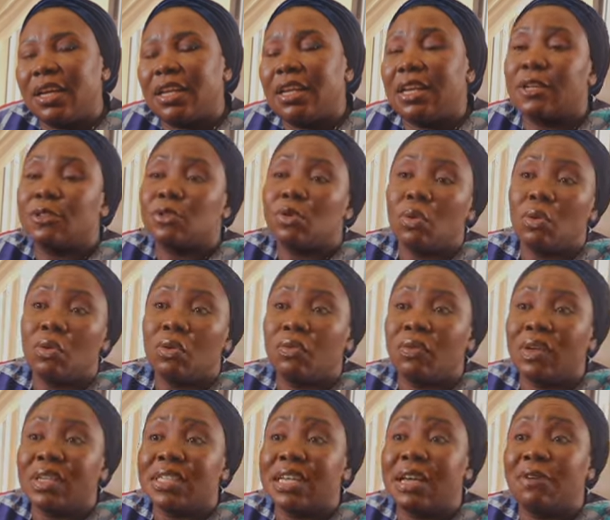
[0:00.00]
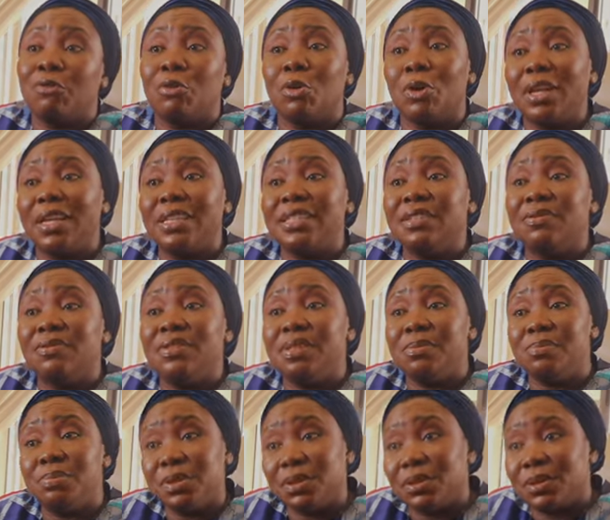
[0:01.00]
that all of us have collectively
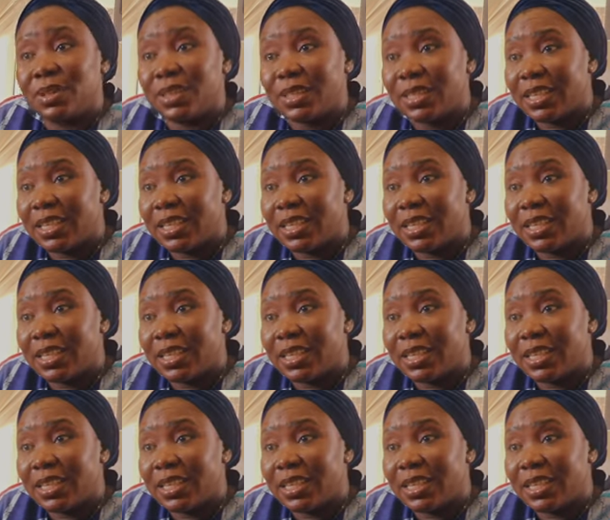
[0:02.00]
built.